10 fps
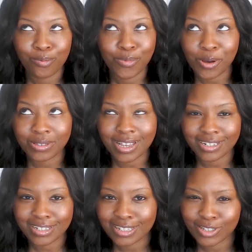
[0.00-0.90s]
Both
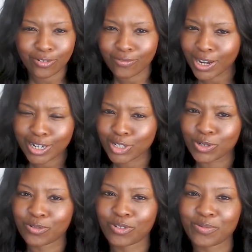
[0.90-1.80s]
sentences are very
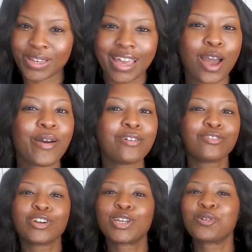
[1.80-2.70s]
true for me.
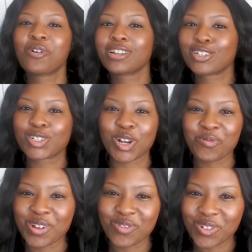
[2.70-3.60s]
However, you want to
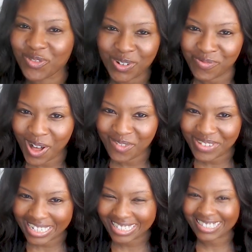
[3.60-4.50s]
determine what football
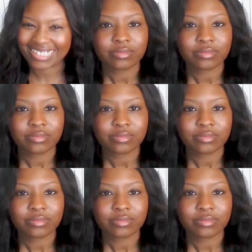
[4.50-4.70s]
means.